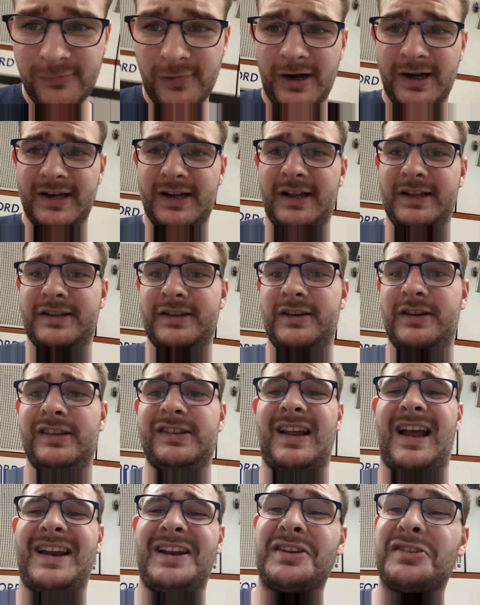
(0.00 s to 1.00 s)
Why don't do this?
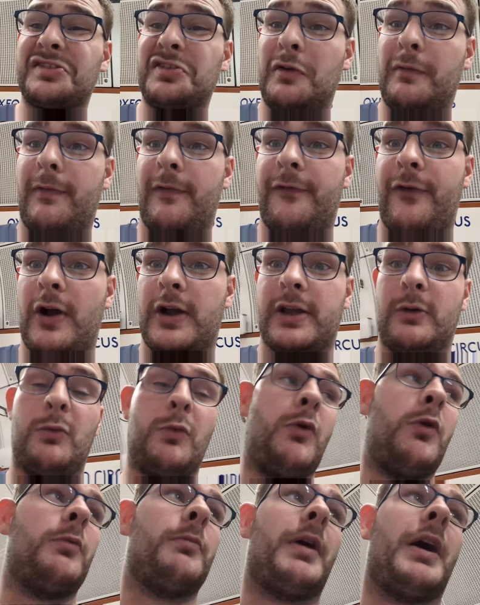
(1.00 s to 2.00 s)
It's so
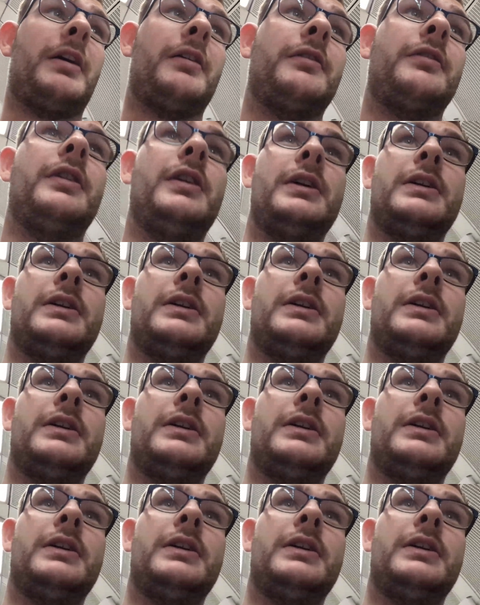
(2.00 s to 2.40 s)
fucking warm out,